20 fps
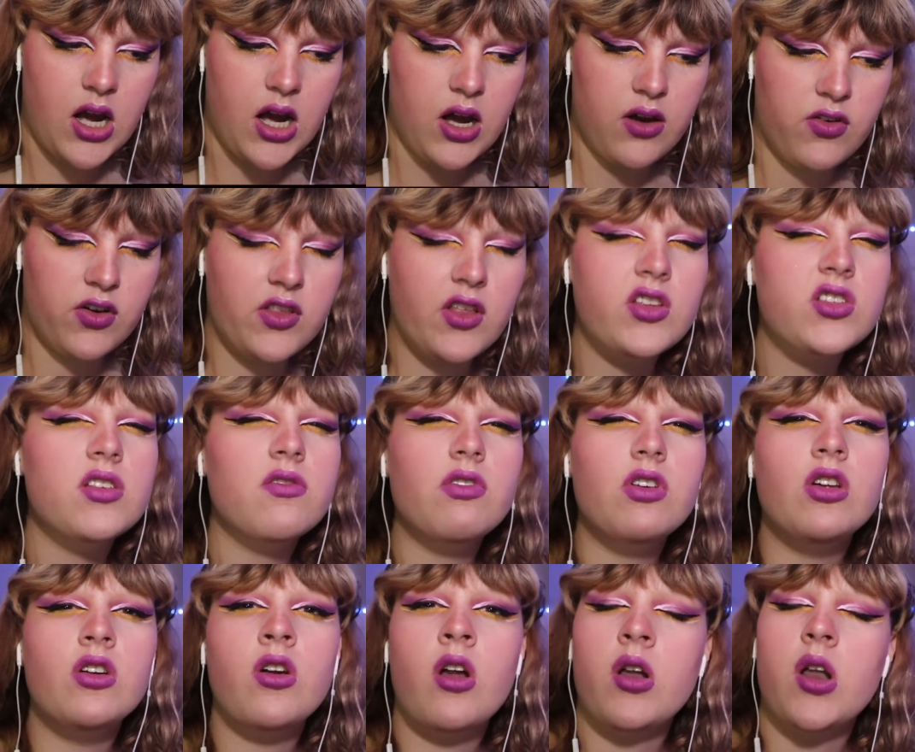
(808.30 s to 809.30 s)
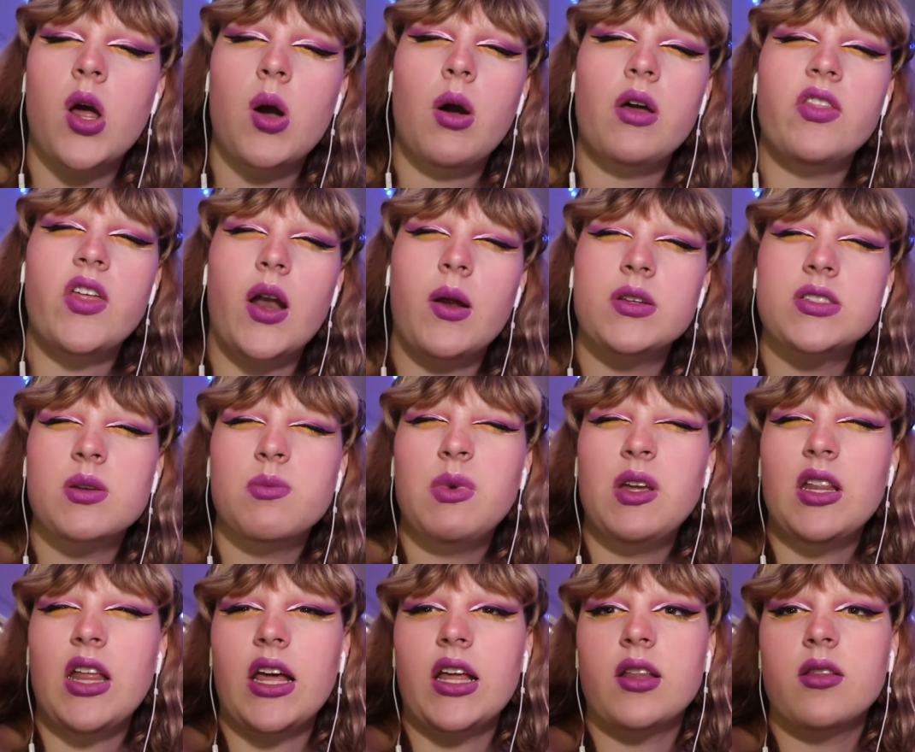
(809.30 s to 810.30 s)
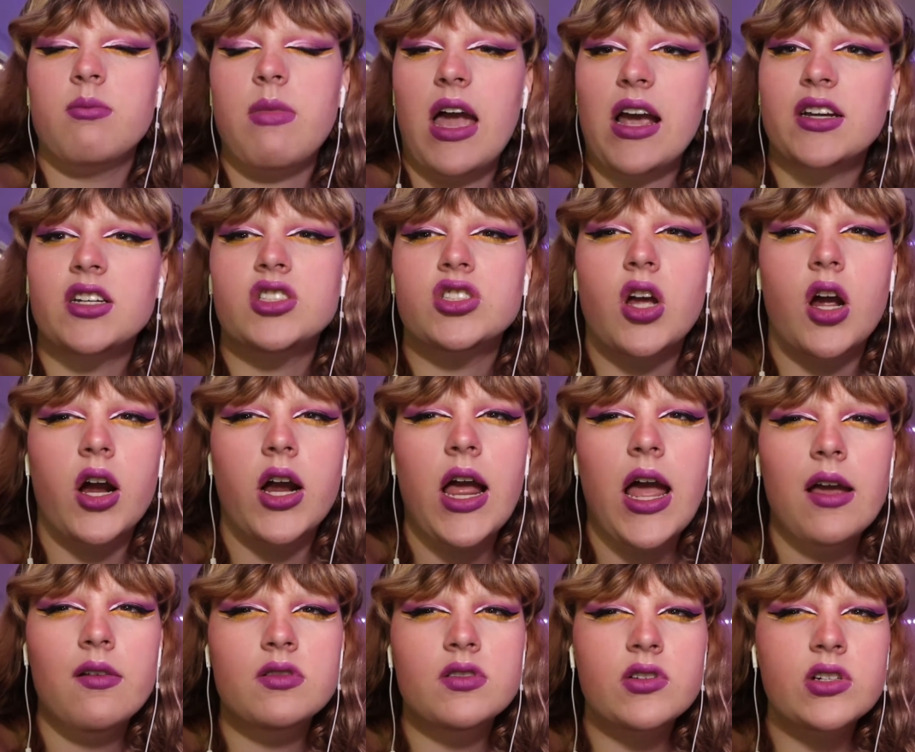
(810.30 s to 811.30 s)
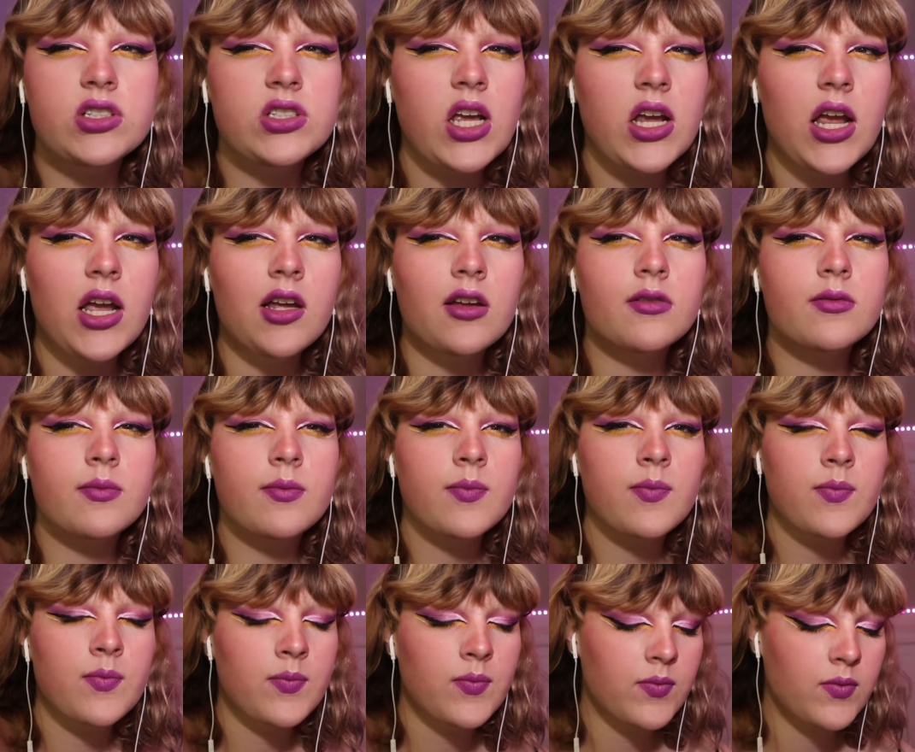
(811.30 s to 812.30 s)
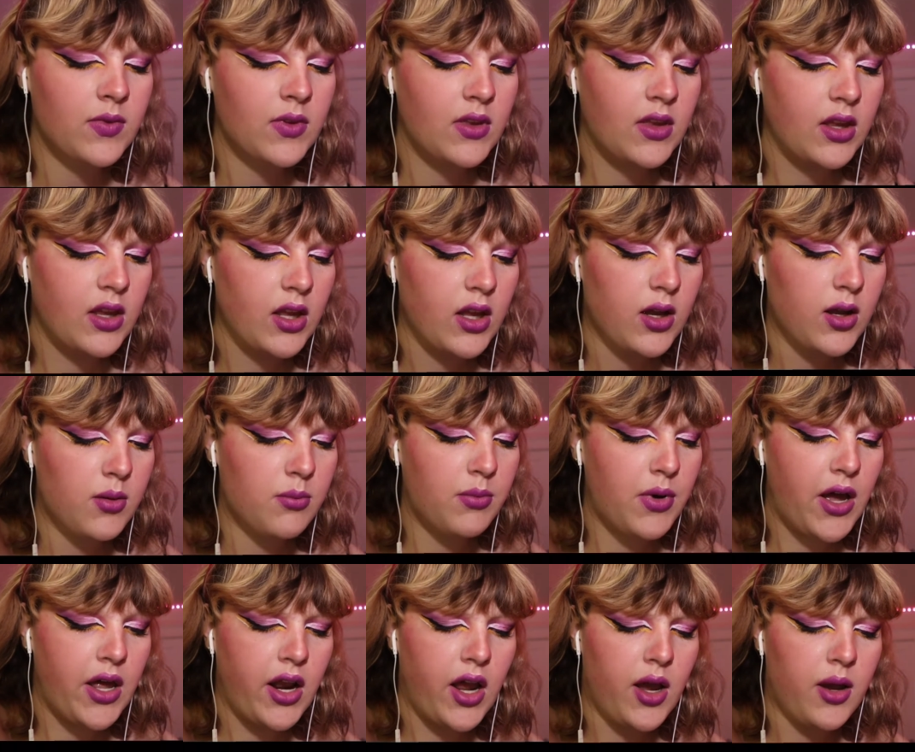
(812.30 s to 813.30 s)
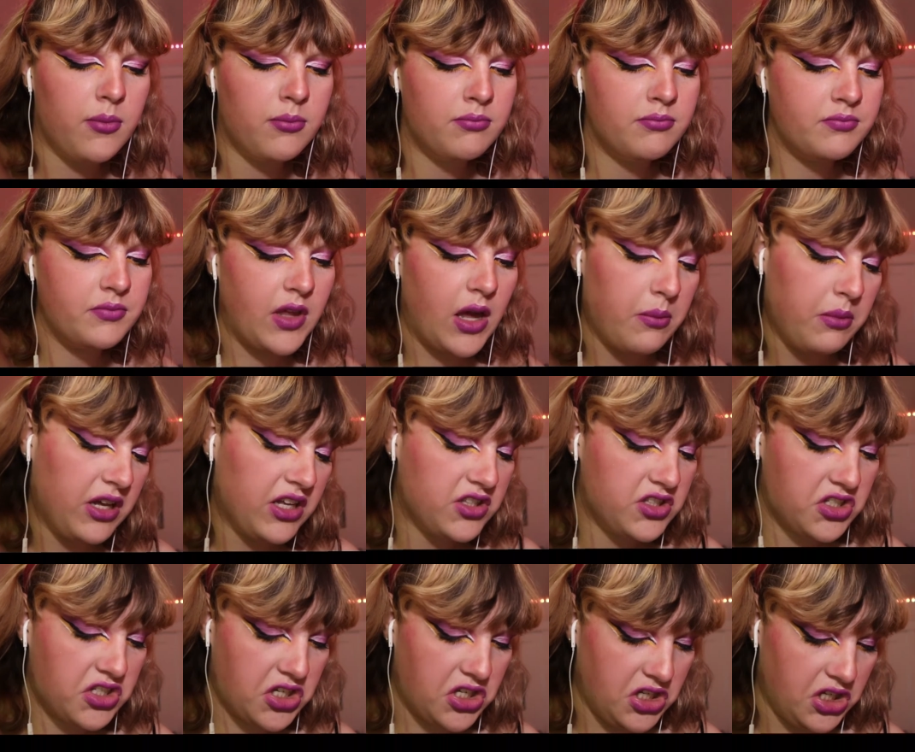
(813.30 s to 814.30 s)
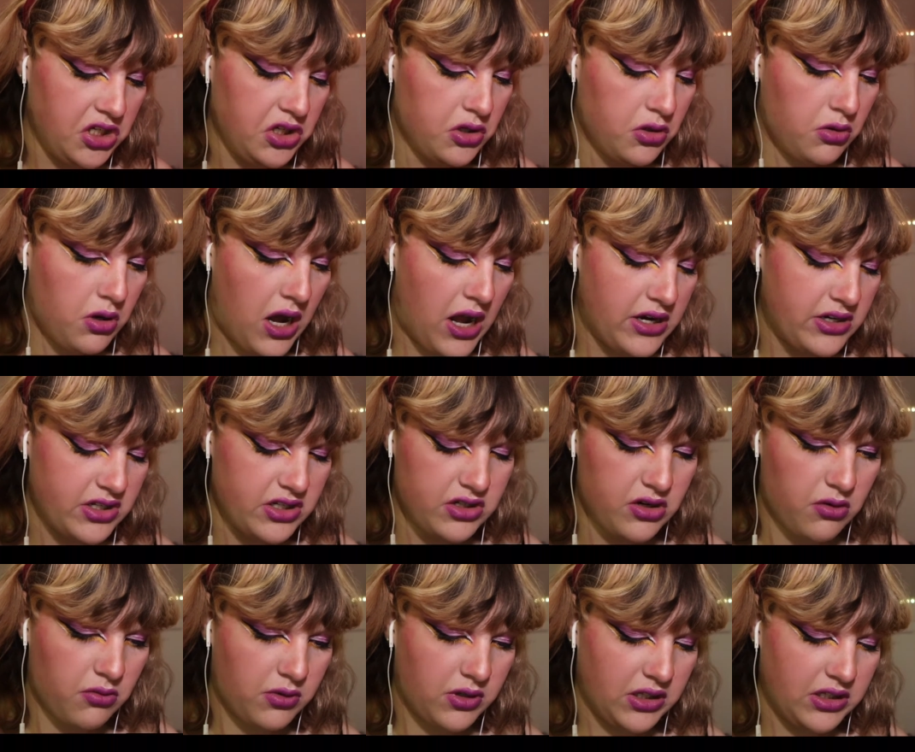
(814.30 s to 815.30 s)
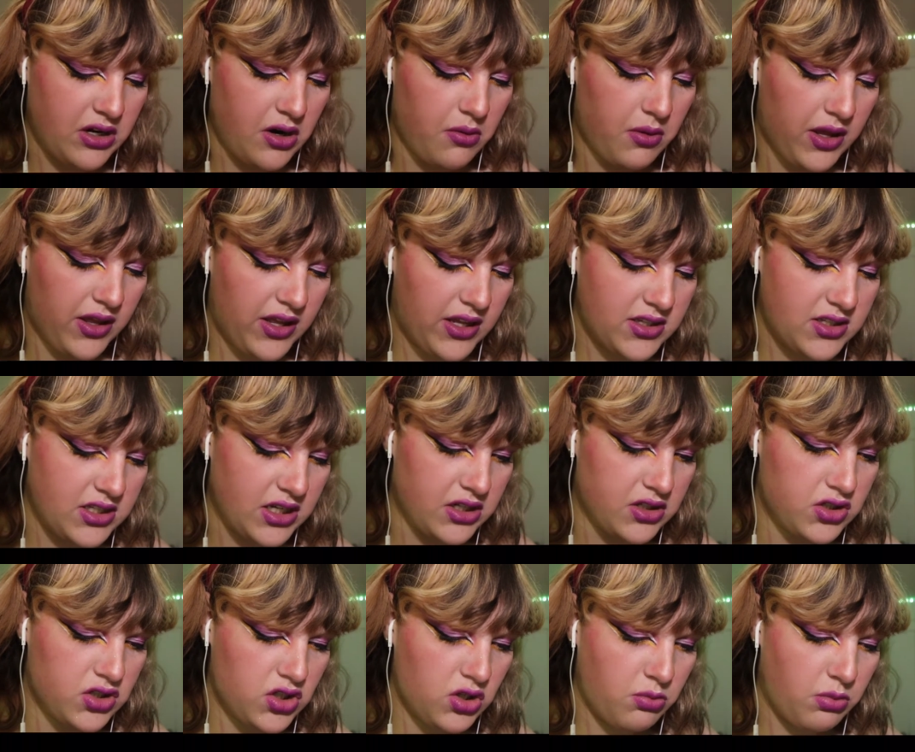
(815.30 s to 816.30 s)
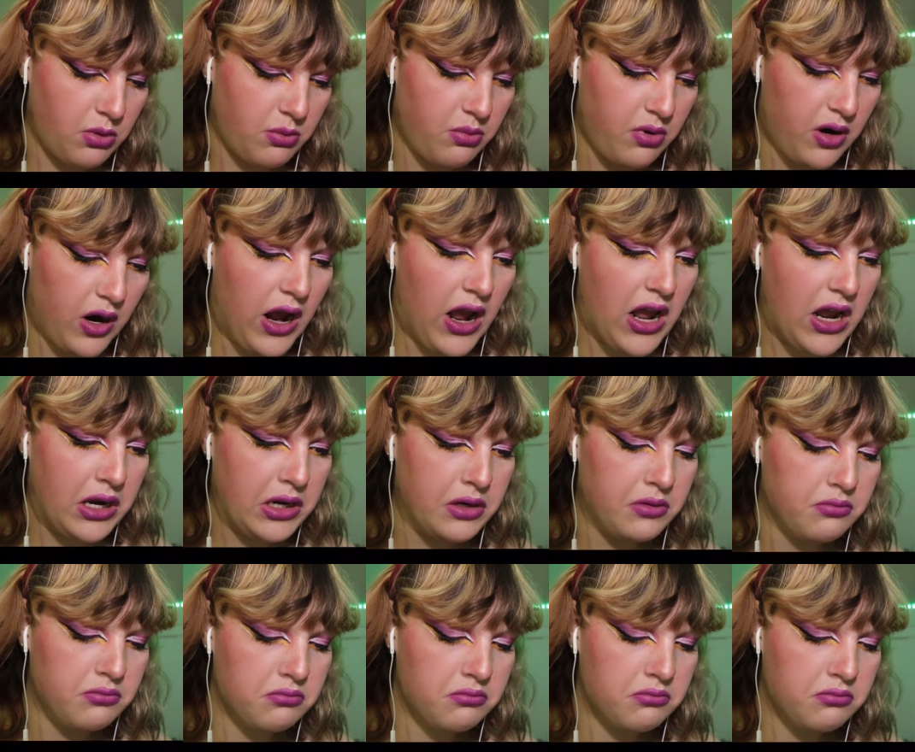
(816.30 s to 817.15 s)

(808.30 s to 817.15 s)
for those of you who don't know, I thought it was gonna be like Magnus Archives for a second. But, um, I mean, it's cute. I just don't really know why that's like super pride.